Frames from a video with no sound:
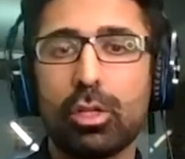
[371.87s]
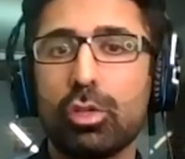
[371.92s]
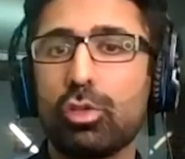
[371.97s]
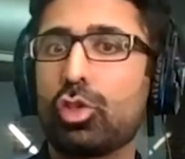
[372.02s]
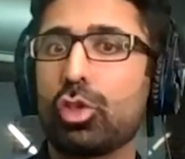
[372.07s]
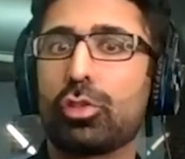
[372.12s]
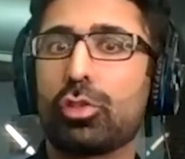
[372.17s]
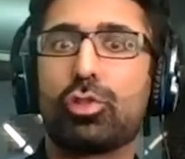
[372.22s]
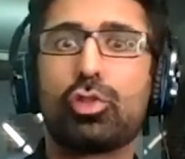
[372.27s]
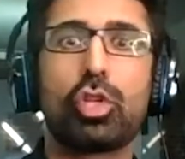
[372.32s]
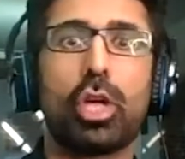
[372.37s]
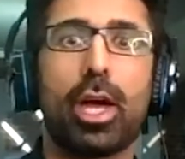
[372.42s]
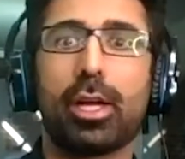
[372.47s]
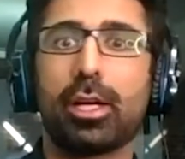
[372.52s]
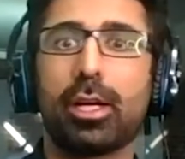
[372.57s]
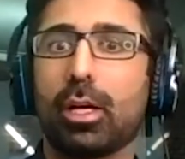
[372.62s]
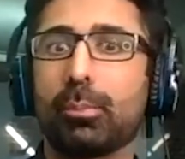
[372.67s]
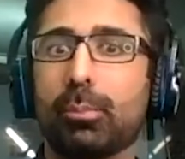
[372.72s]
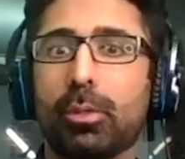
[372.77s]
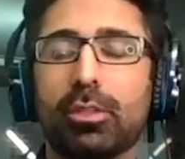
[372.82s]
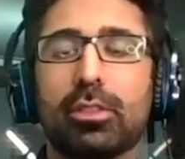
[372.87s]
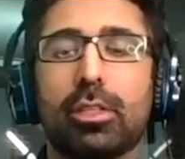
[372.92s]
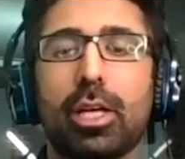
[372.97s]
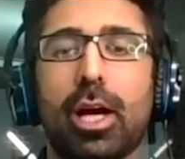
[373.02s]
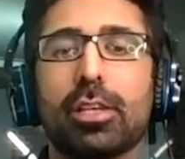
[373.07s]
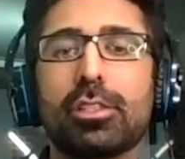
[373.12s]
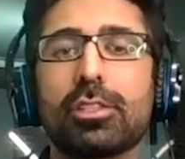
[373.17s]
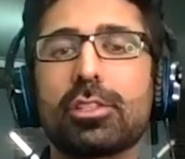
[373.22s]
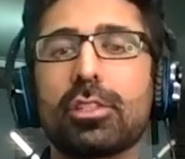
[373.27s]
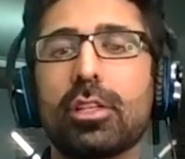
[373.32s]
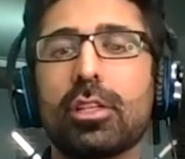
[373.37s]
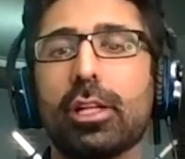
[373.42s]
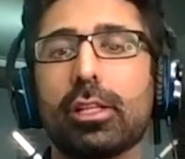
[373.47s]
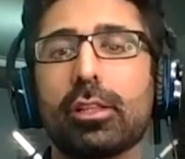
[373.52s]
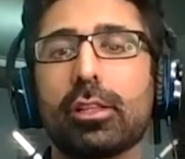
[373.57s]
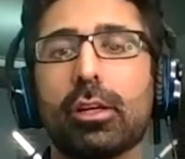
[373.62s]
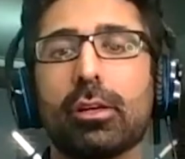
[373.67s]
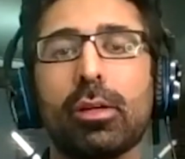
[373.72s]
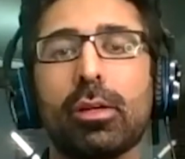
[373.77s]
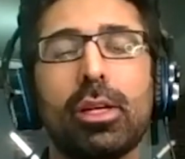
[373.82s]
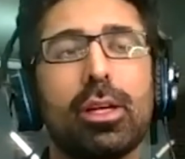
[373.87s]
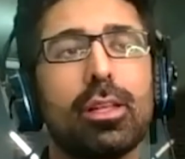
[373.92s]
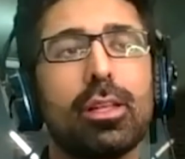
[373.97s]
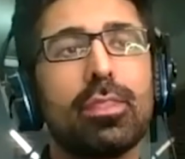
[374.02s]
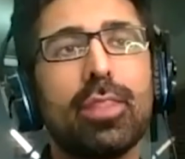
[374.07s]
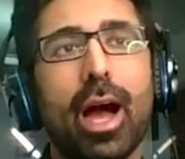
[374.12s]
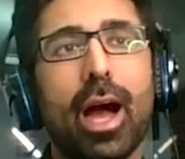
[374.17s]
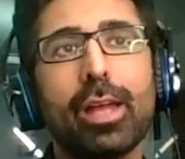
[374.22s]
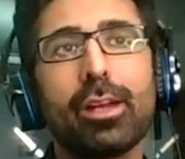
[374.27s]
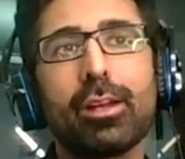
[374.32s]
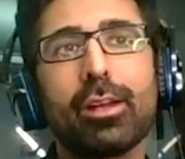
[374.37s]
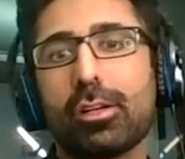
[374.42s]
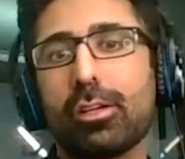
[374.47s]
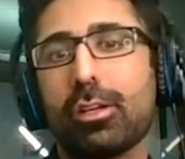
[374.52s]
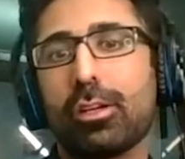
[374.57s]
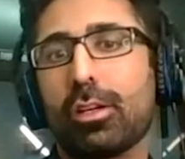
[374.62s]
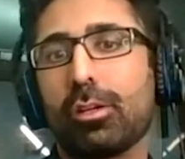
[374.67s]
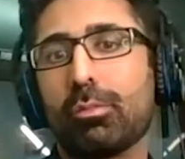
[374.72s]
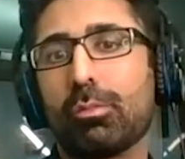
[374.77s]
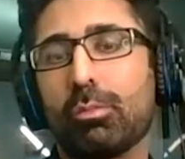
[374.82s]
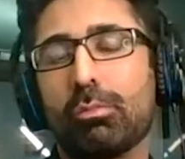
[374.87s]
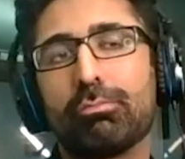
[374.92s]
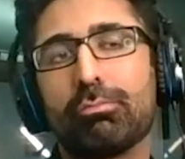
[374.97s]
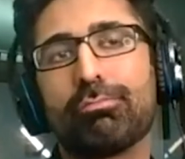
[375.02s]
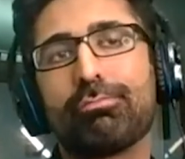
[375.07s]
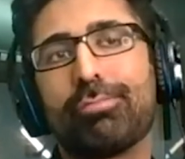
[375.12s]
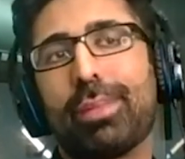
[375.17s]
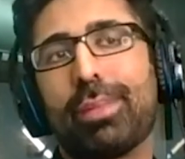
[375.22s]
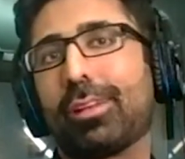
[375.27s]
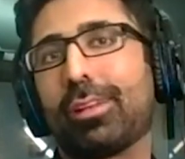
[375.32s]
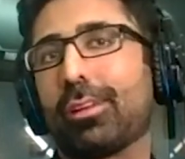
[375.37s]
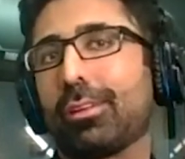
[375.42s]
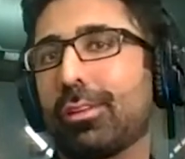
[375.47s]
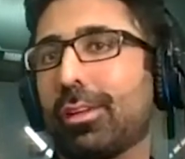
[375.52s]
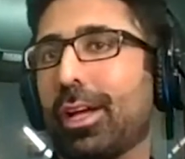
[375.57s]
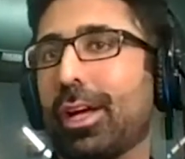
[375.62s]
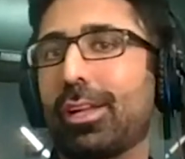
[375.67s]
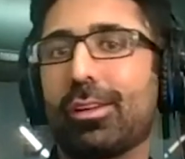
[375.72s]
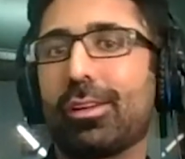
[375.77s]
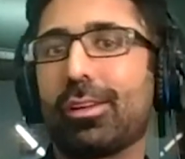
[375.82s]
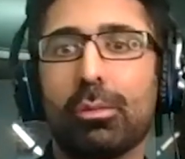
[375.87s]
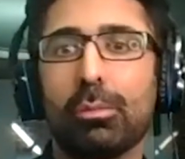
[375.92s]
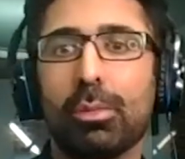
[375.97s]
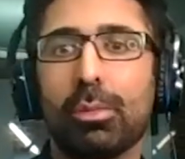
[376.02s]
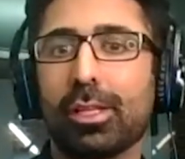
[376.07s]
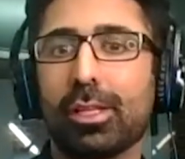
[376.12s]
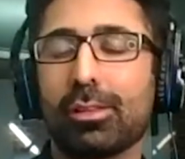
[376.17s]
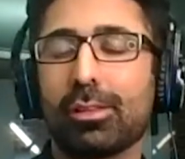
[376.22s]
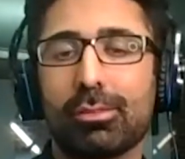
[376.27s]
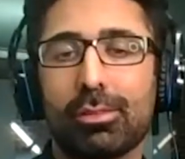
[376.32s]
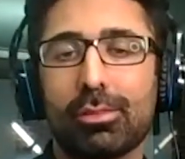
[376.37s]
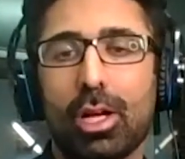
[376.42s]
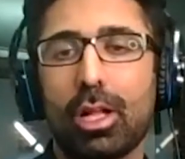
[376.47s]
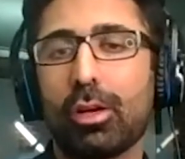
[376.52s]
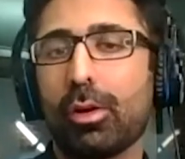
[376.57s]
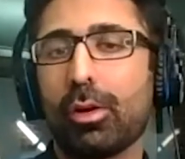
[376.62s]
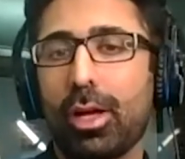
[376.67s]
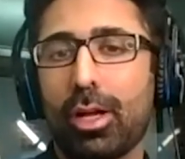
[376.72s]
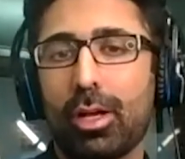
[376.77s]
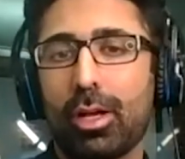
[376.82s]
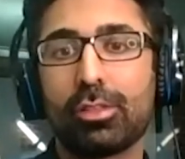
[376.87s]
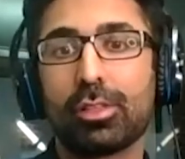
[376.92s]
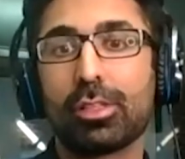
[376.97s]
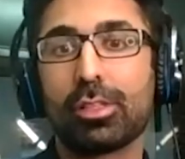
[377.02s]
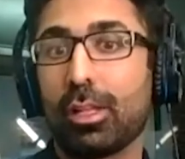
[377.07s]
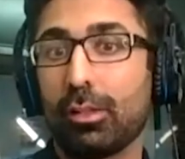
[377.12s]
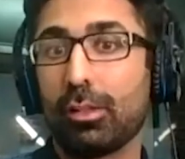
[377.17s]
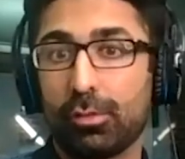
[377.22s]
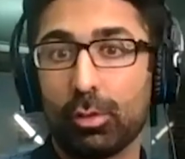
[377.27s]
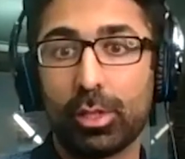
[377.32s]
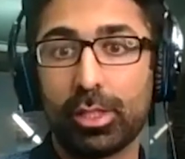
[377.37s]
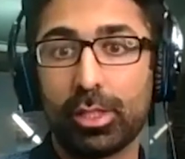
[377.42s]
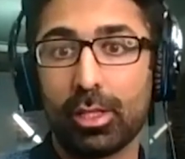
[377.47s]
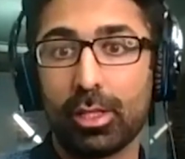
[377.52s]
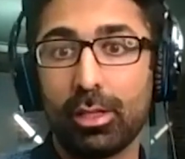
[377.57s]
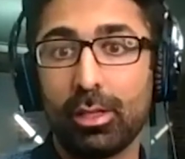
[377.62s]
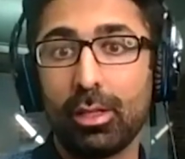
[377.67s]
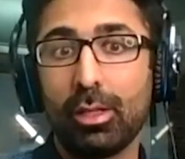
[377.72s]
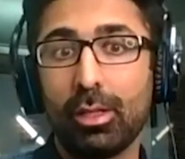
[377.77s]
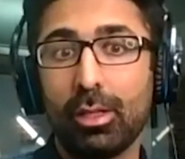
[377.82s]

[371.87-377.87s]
just jack up because guys are selling their 900 800 900 million dollar house in california